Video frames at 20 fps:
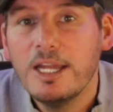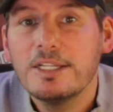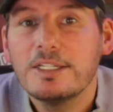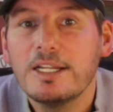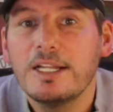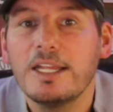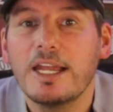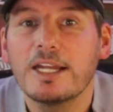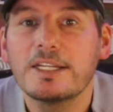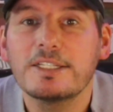
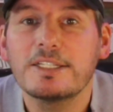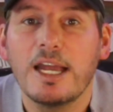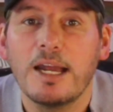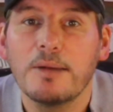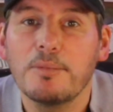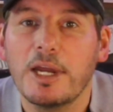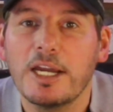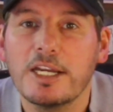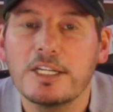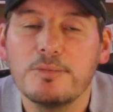Till next
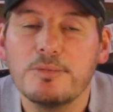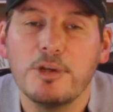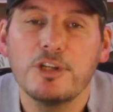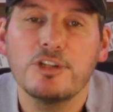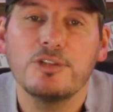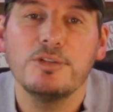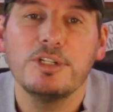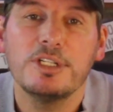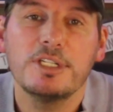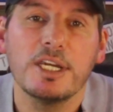time, guys, make
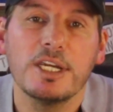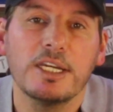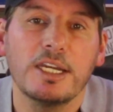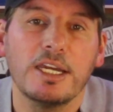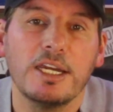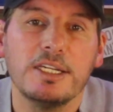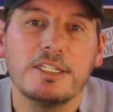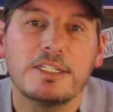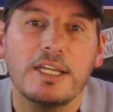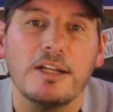sure you take
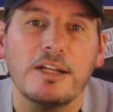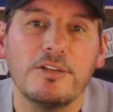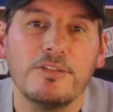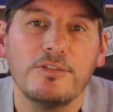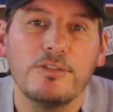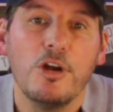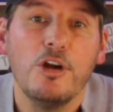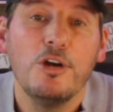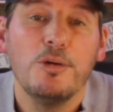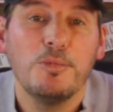care of yourself.
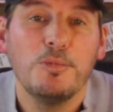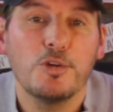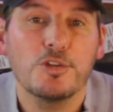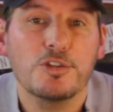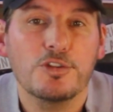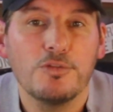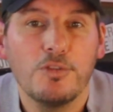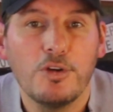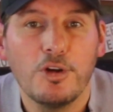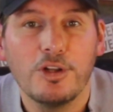
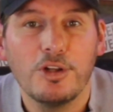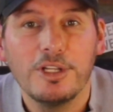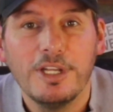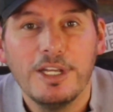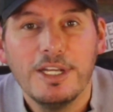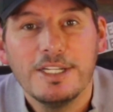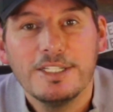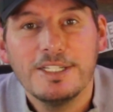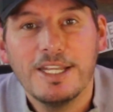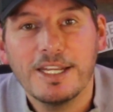Most of all,
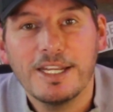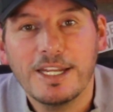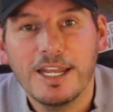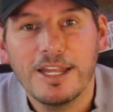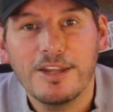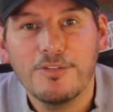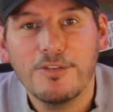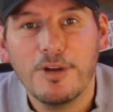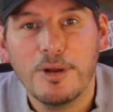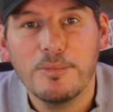take care
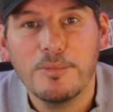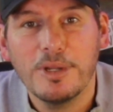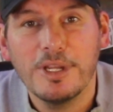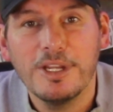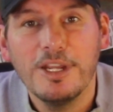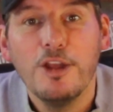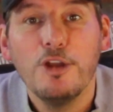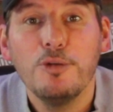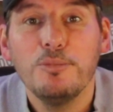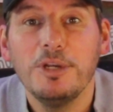of the
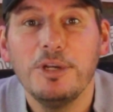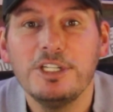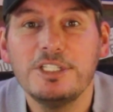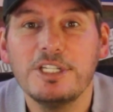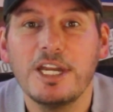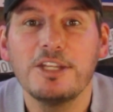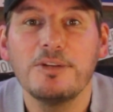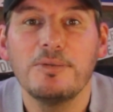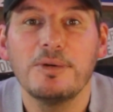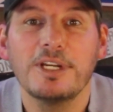family. Be
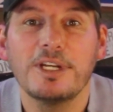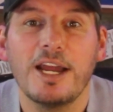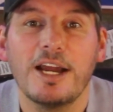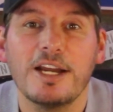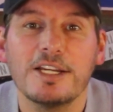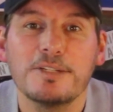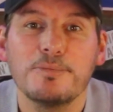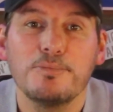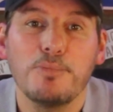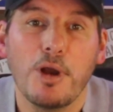genuine,
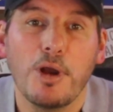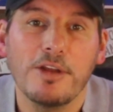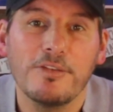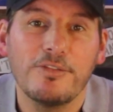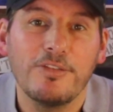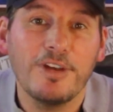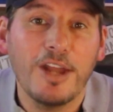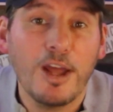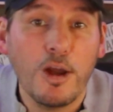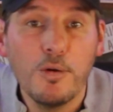guys. Bye
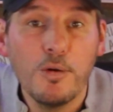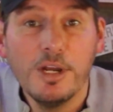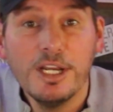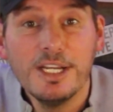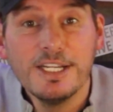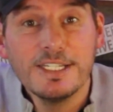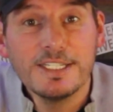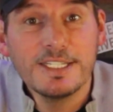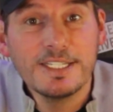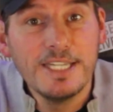for now.
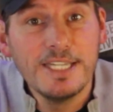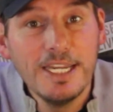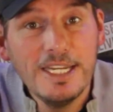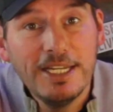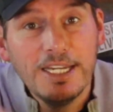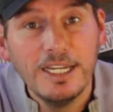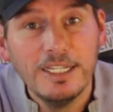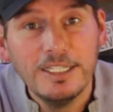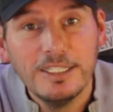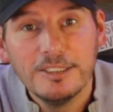See ya.